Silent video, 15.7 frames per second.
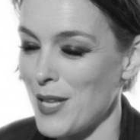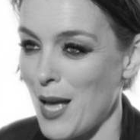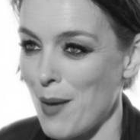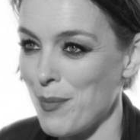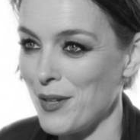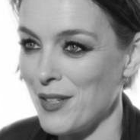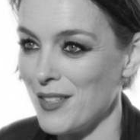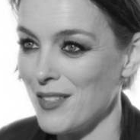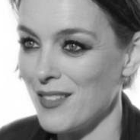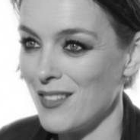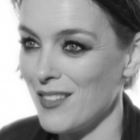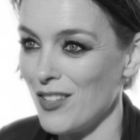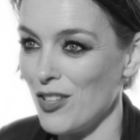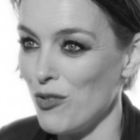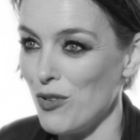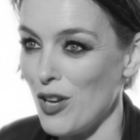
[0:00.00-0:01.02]
happen,
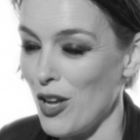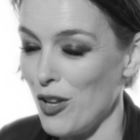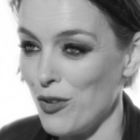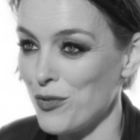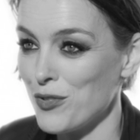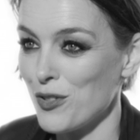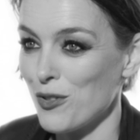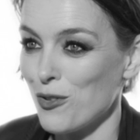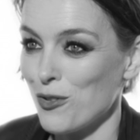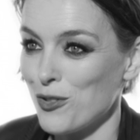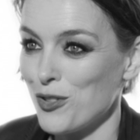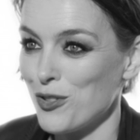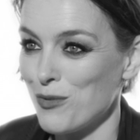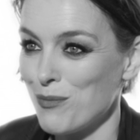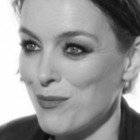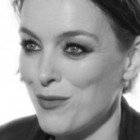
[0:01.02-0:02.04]
you know you've still got
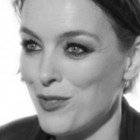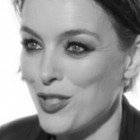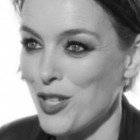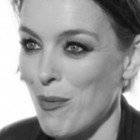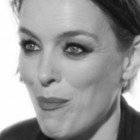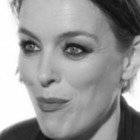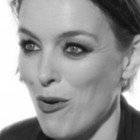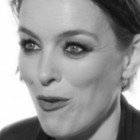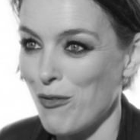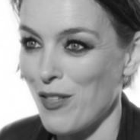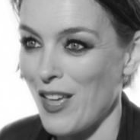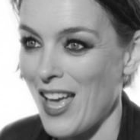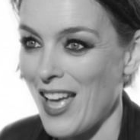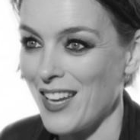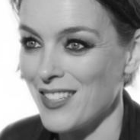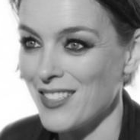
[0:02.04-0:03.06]
to jump off
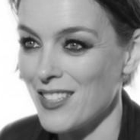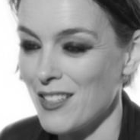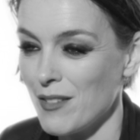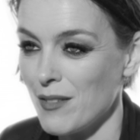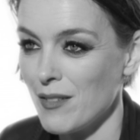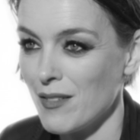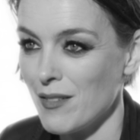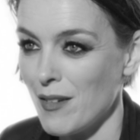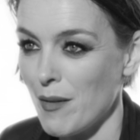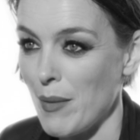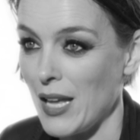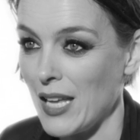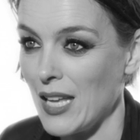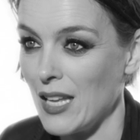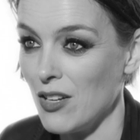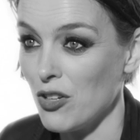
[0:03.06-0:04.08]
the end and
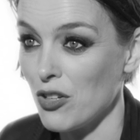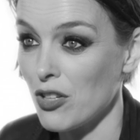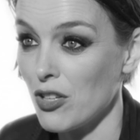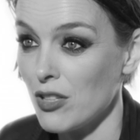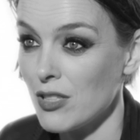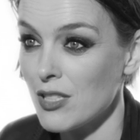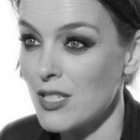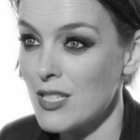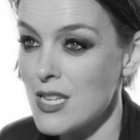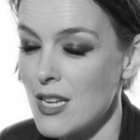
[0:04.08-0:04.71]
make it look good.